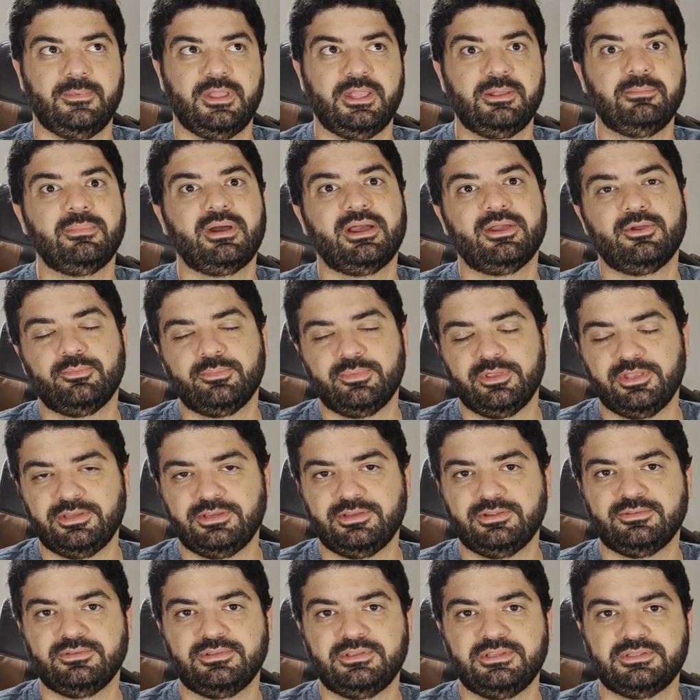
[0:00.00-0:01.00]
in my
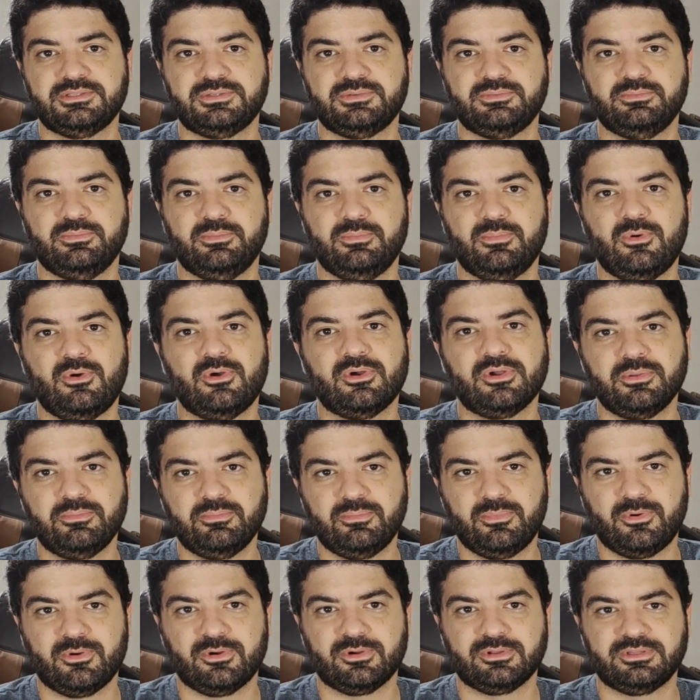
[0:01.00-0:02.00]
opinion, it's more
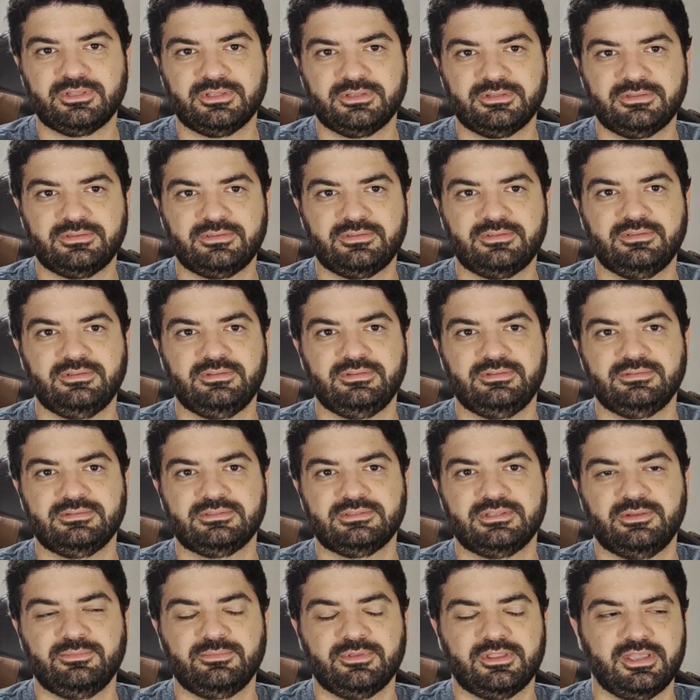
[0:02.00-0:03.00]
important
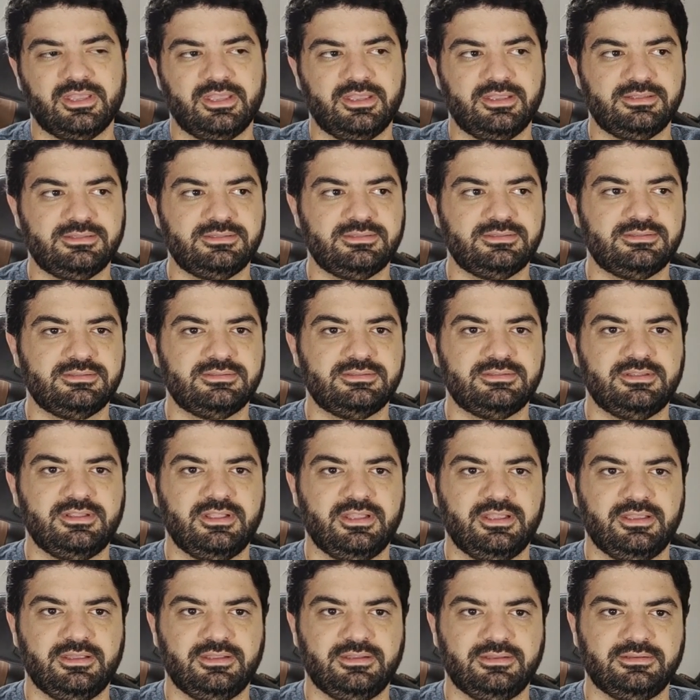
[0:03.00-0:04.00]
in some cases
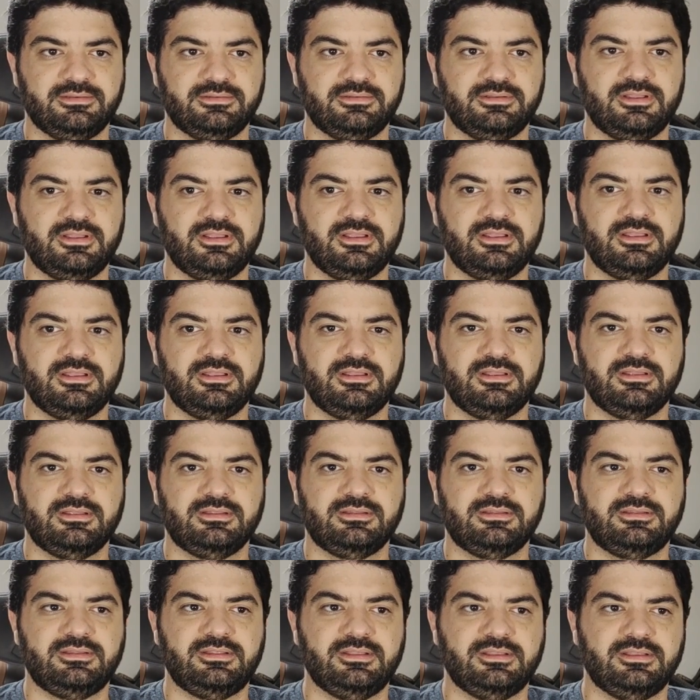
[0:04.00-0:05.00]
than
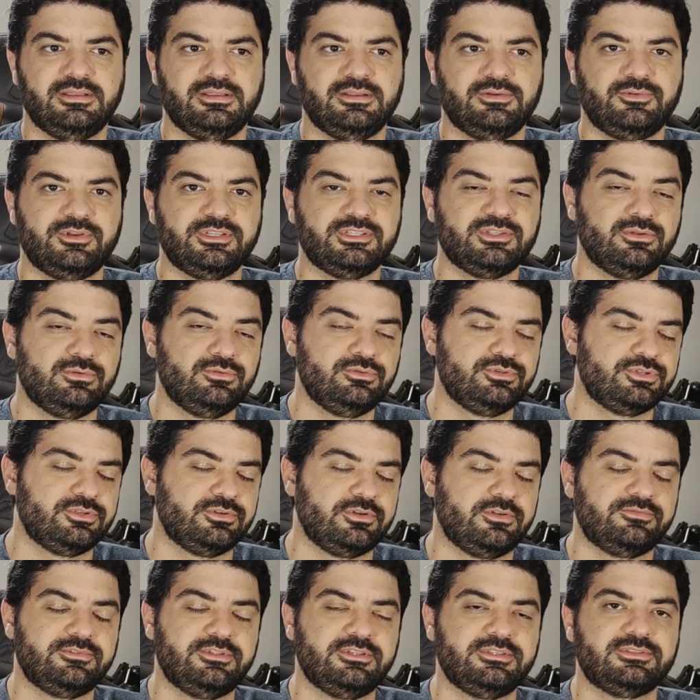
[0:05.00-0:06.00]
the
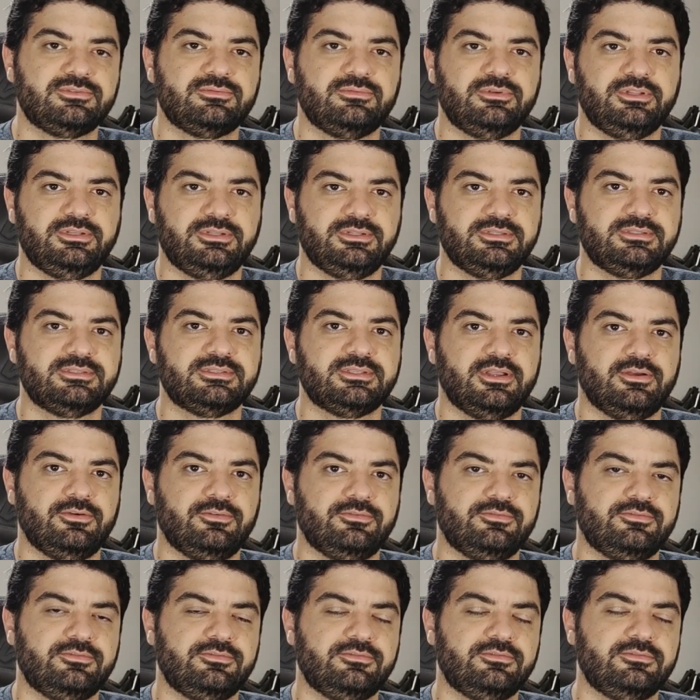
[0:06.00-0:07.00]
resolution of the screen
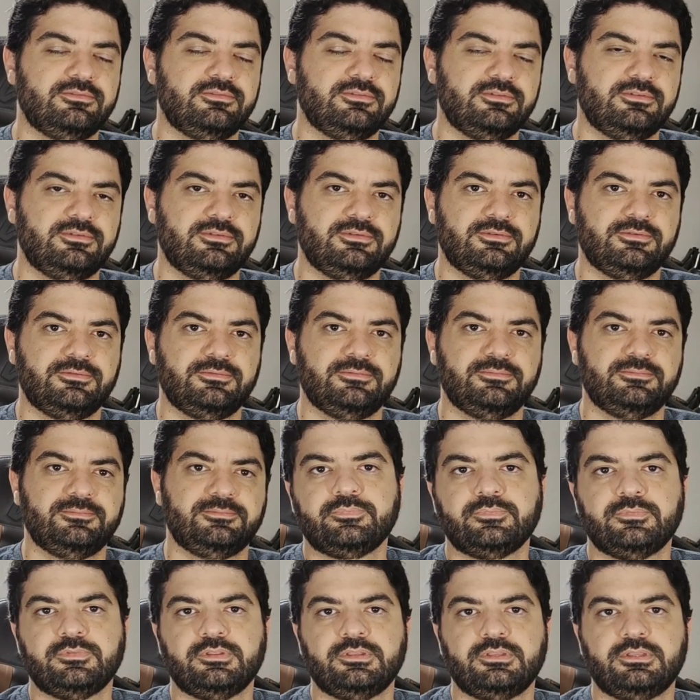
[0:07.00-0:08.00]
itself.
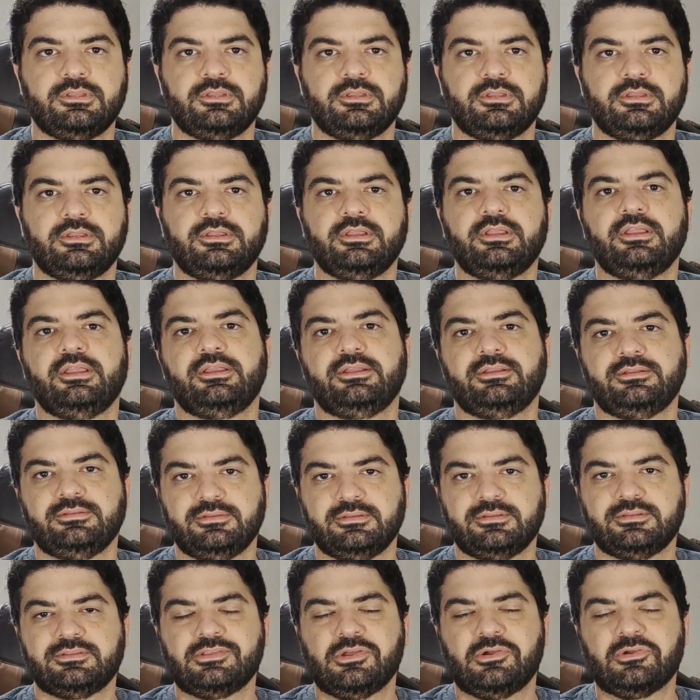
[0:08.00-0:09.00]

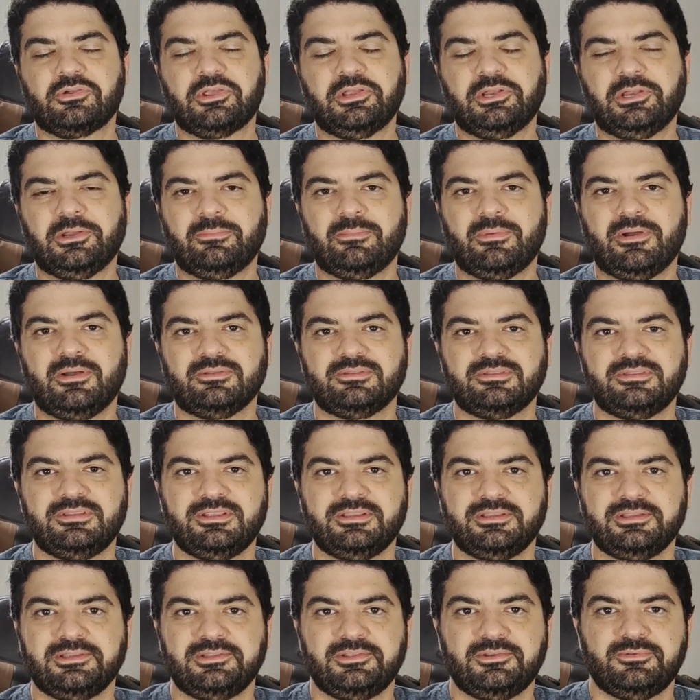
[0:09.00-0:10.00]
And talking about
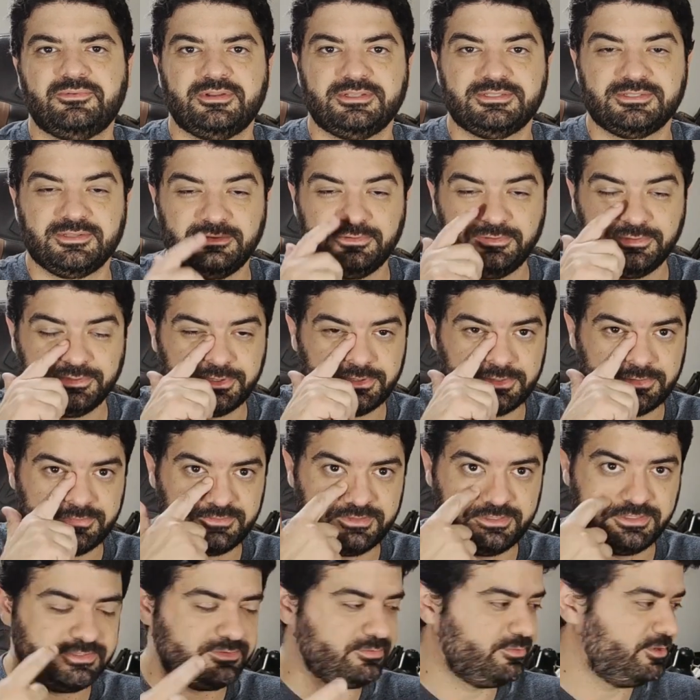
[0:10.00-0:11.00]
the resolution
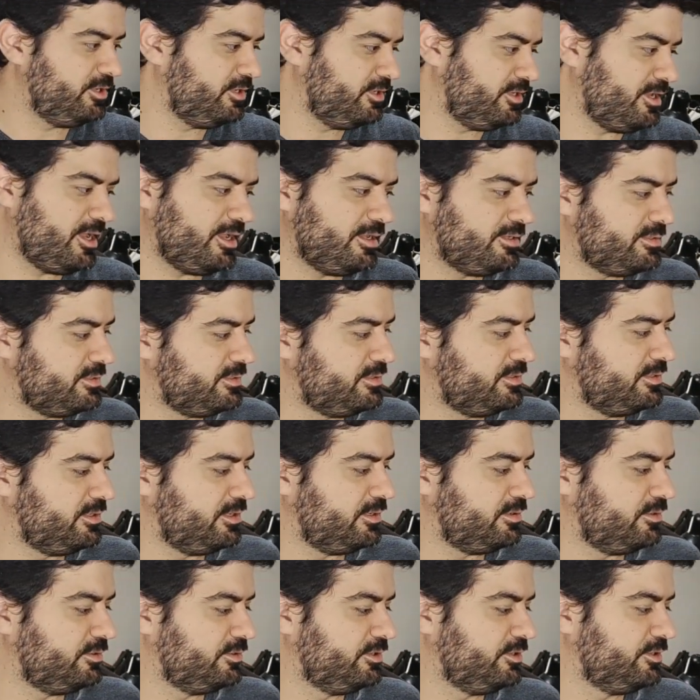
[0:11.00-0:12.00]
of the screen, yes,
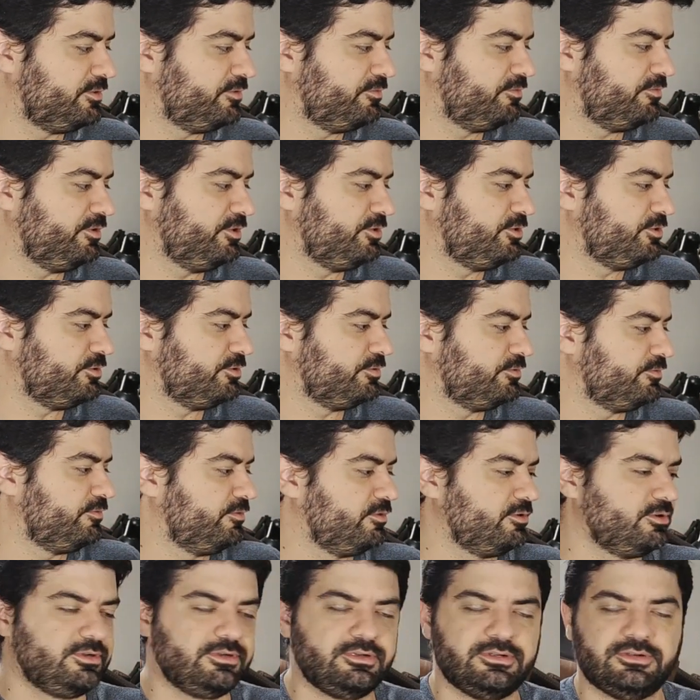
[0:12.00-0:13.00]
another feature
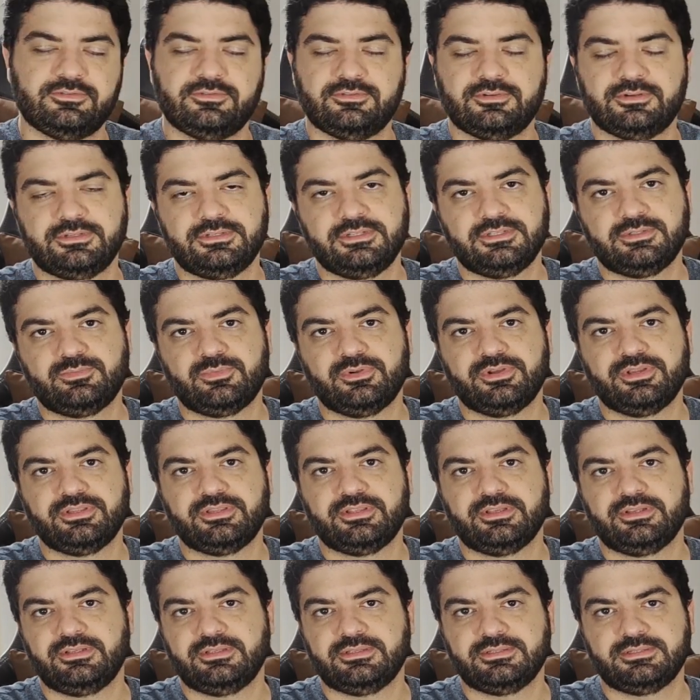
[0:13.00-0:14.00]
for this
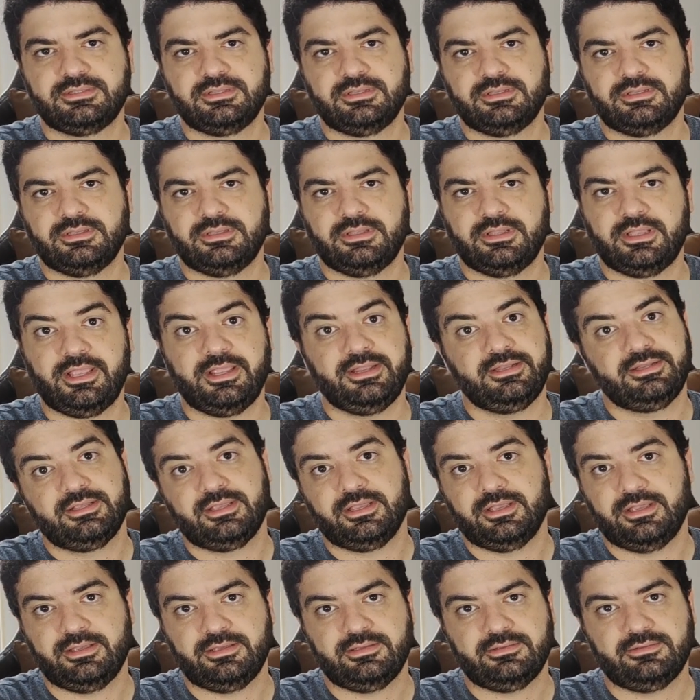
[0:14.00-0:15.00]
printer is the
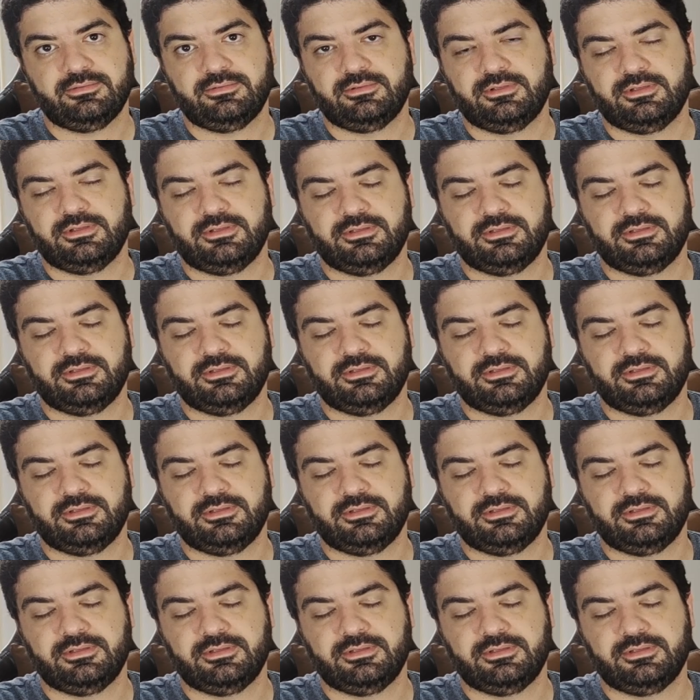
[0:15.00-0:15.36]
8K